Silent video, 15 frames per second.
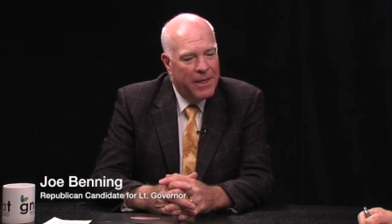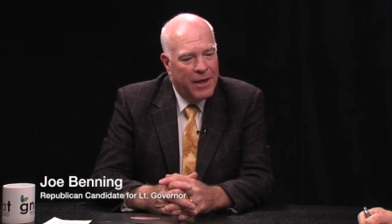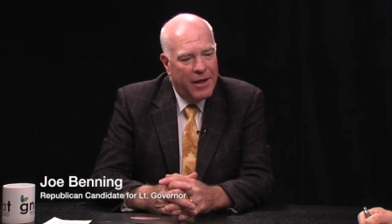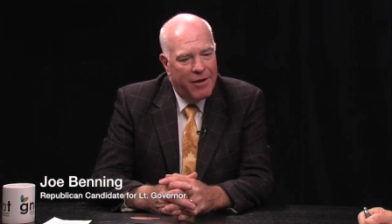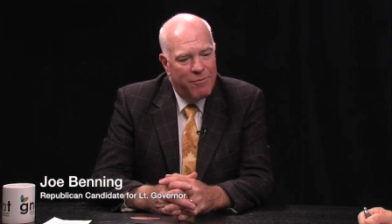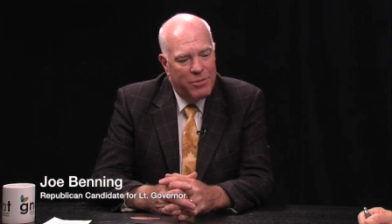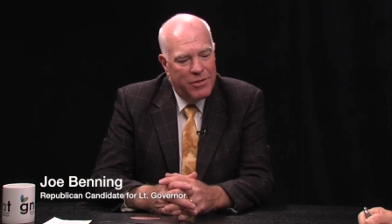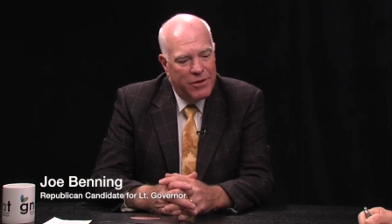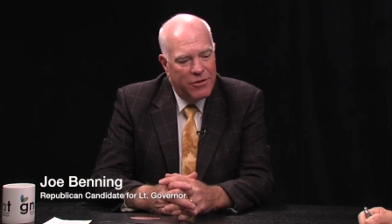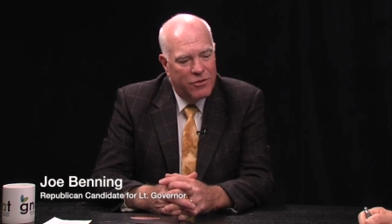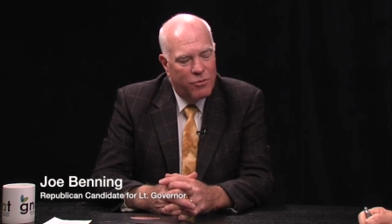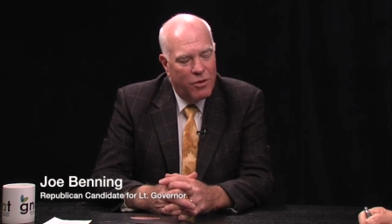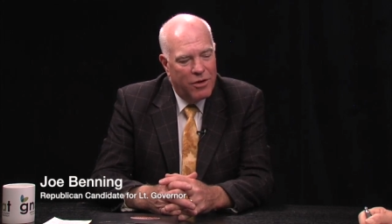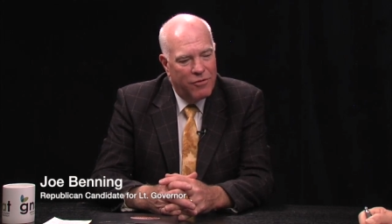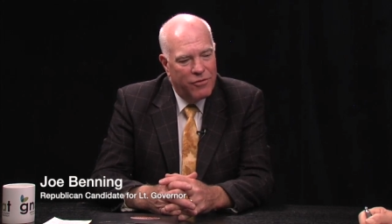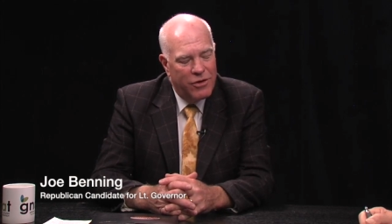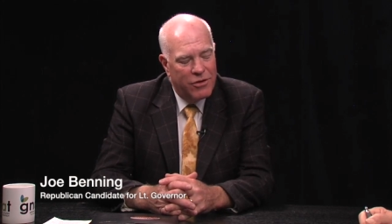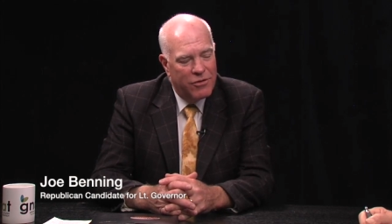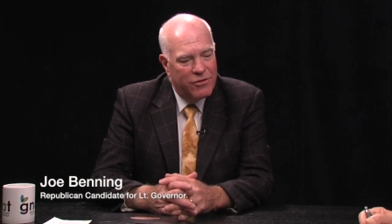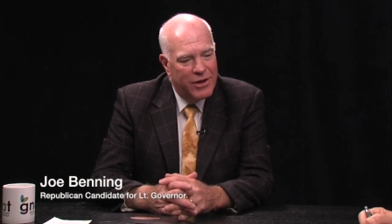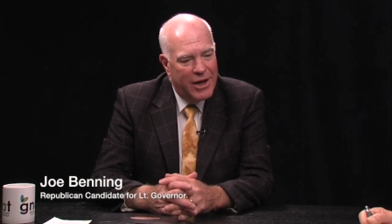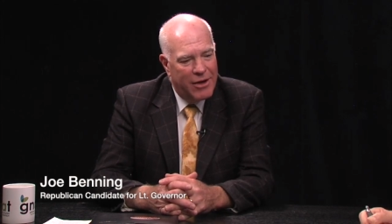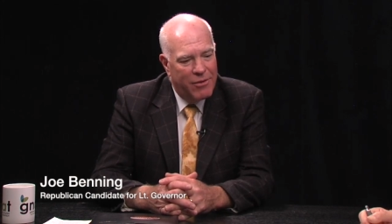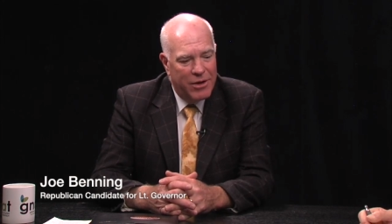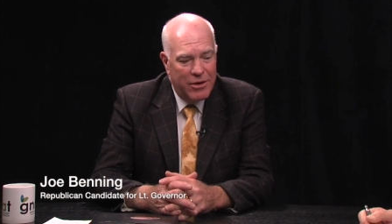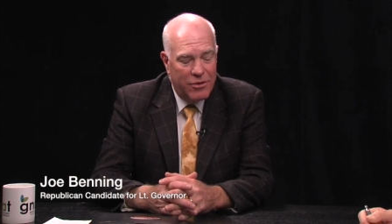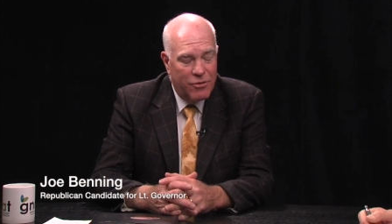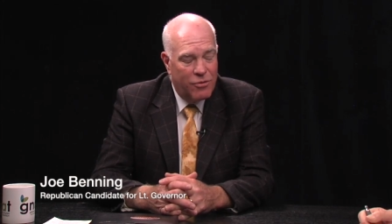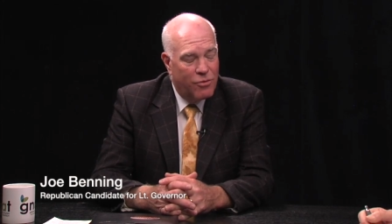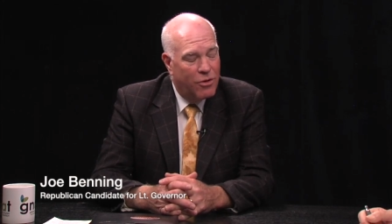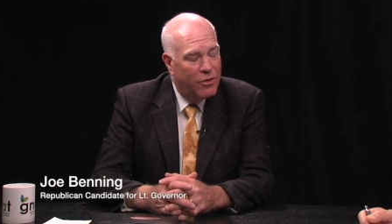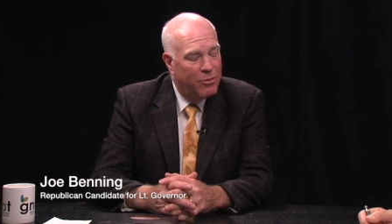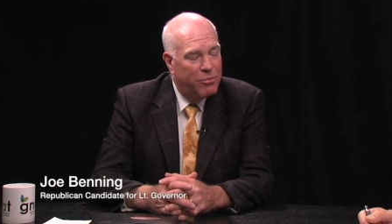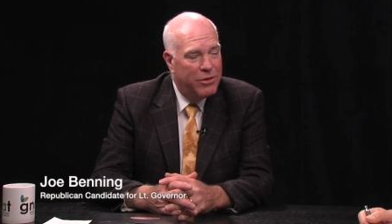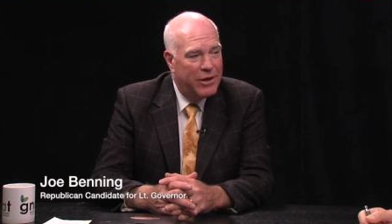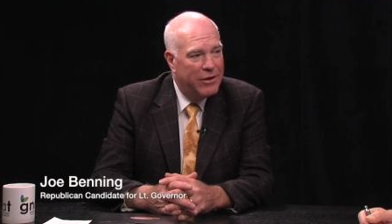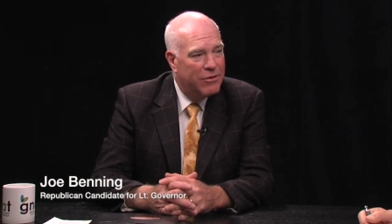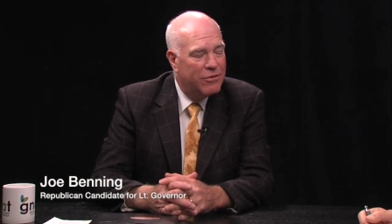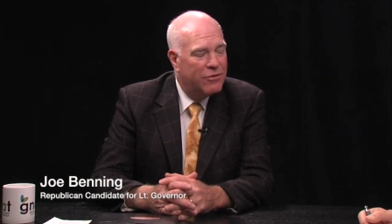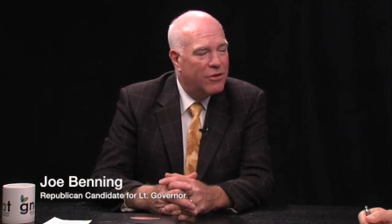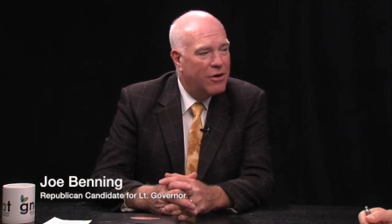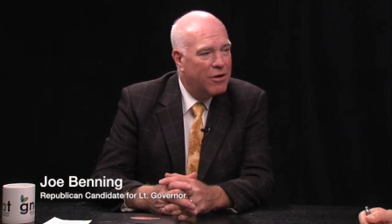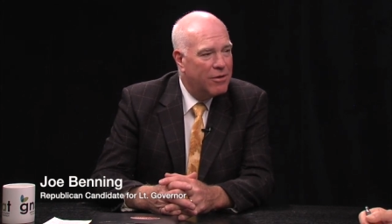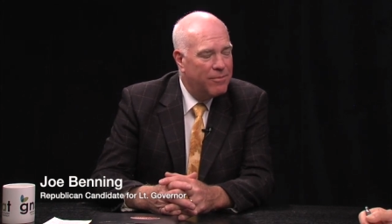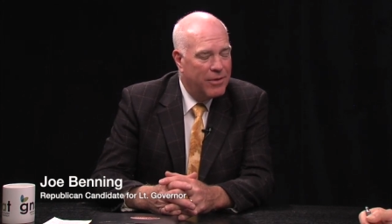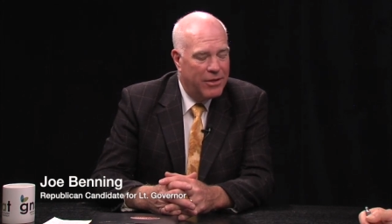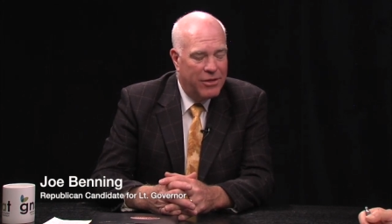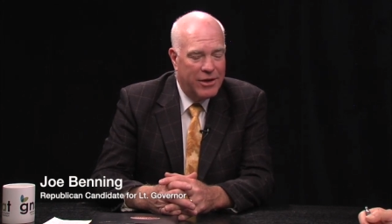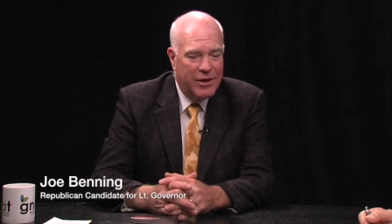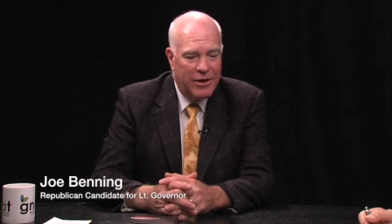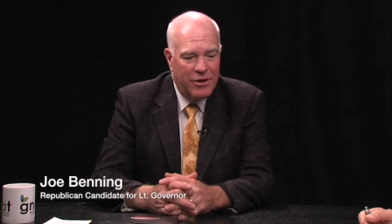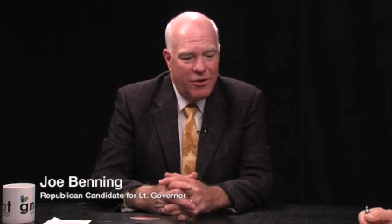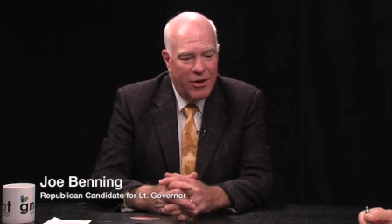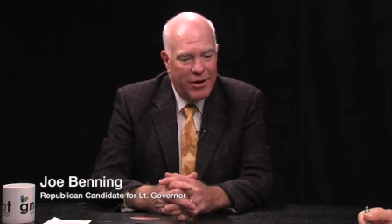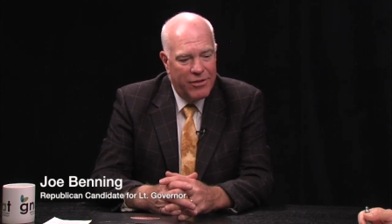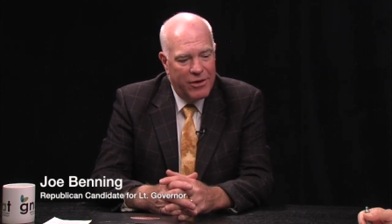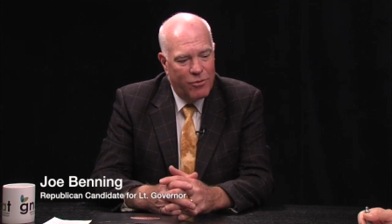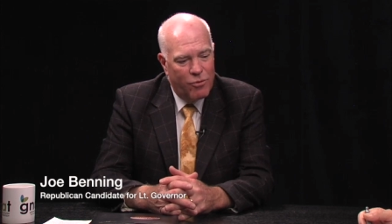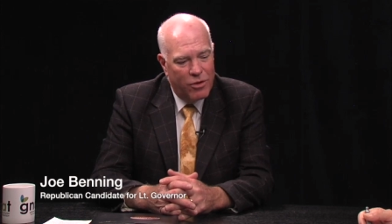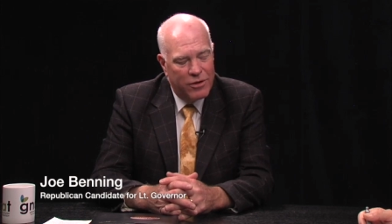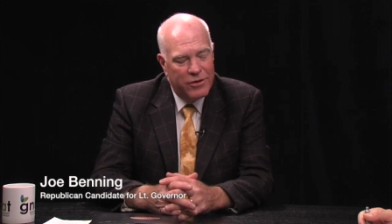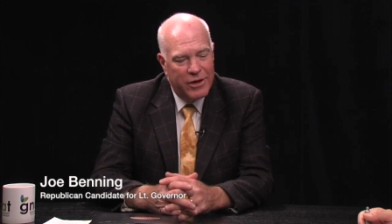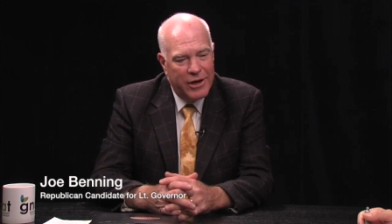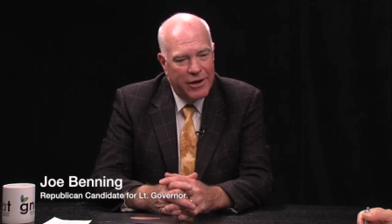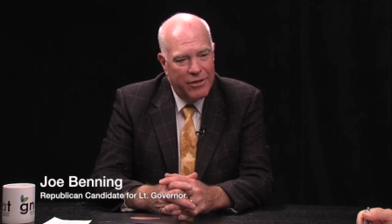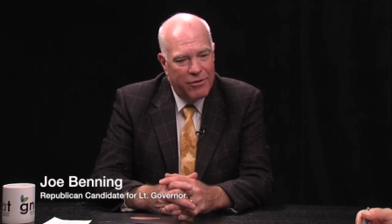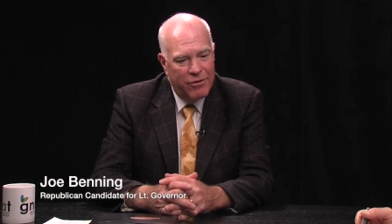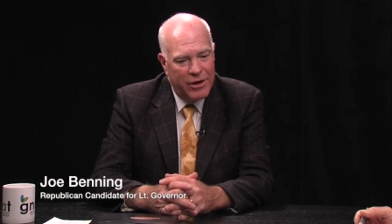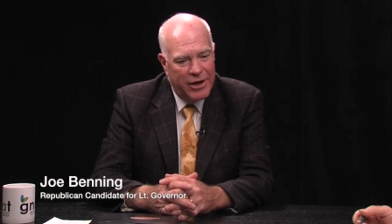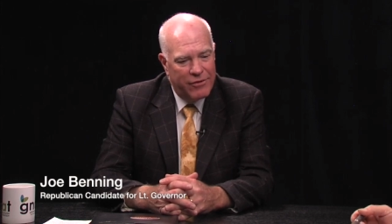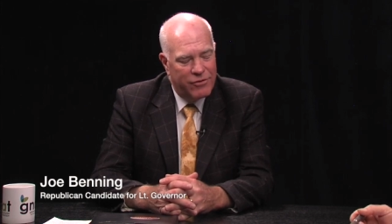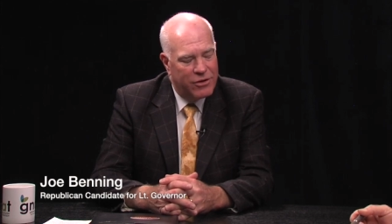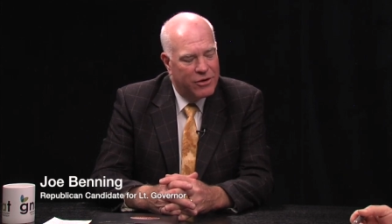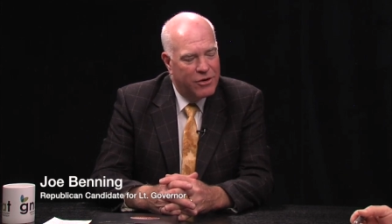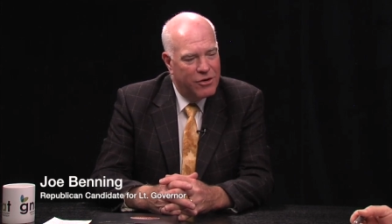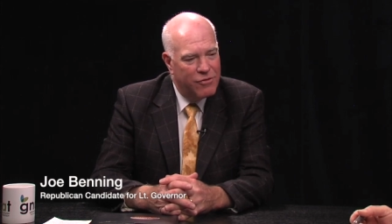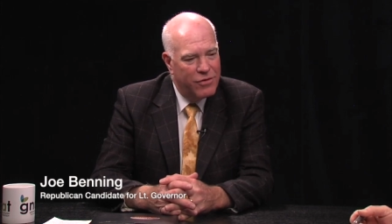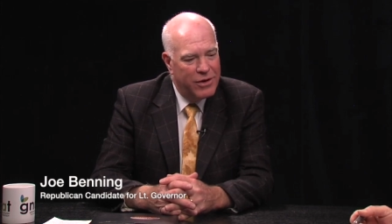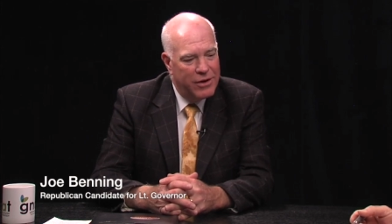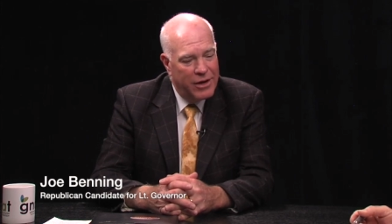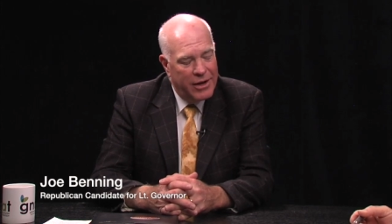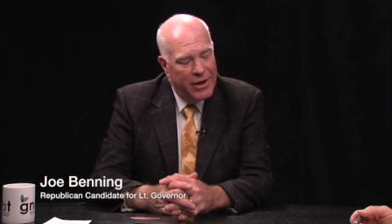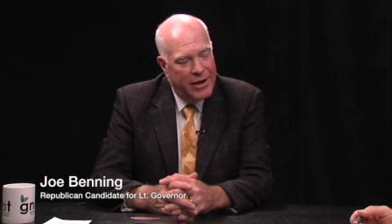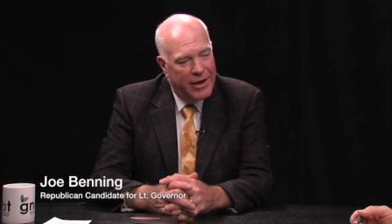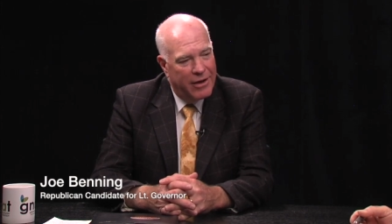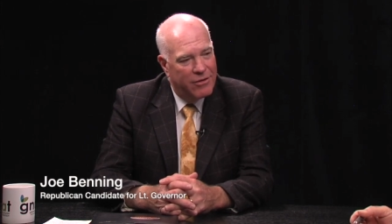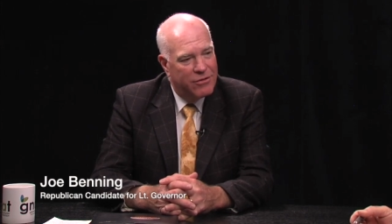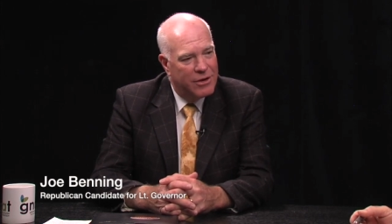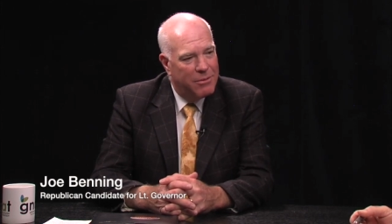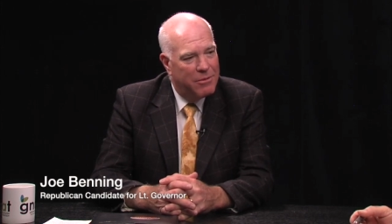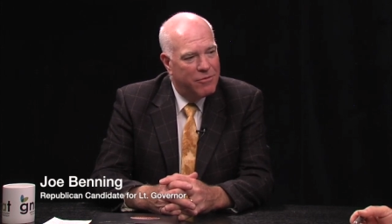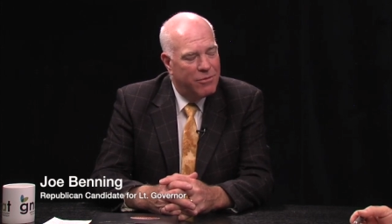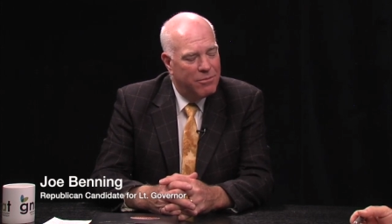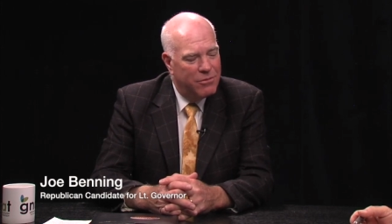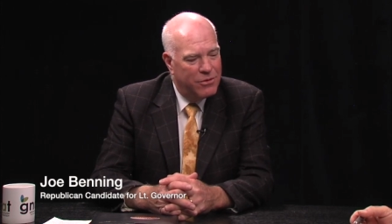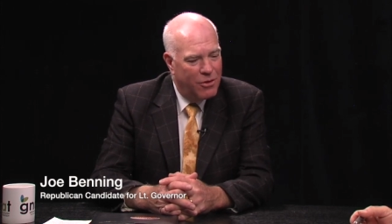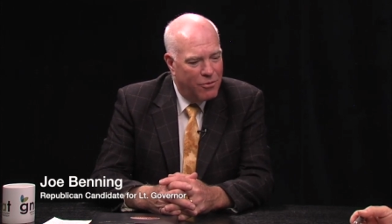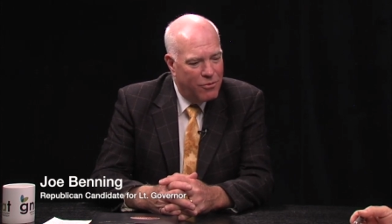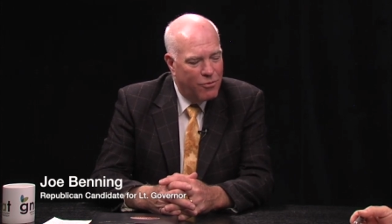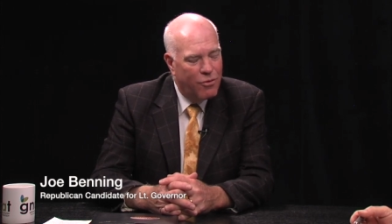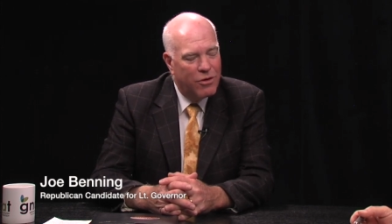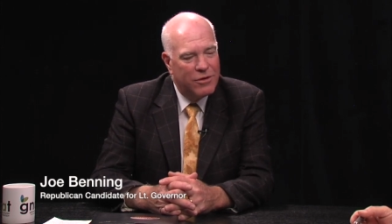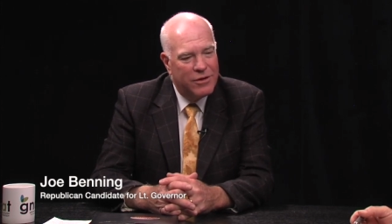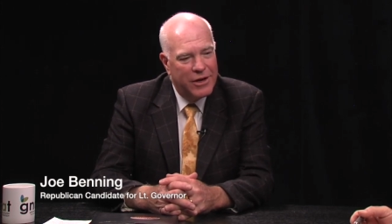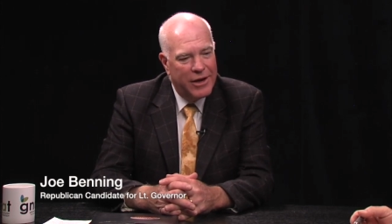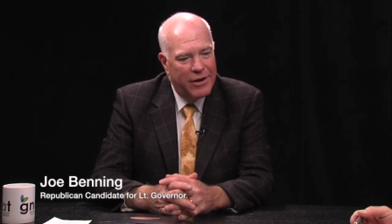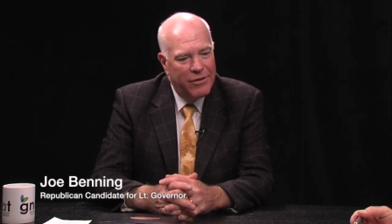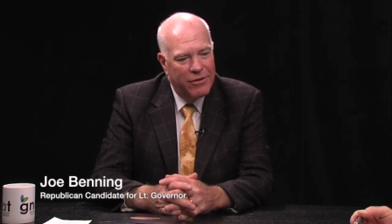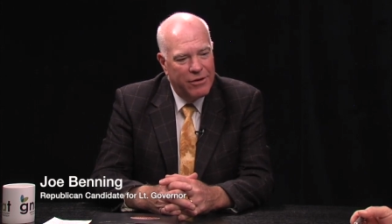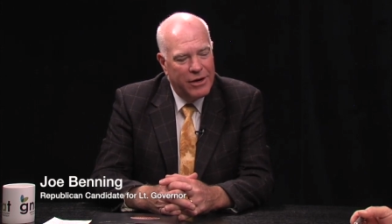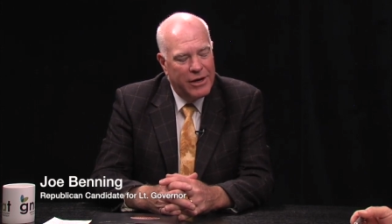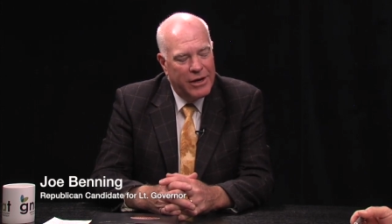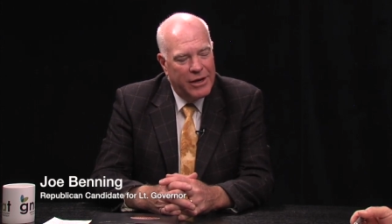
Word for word: I've been there 12 years now. I know who all the players are. I think I know how they work together, and after COVID, how some of them don't work together.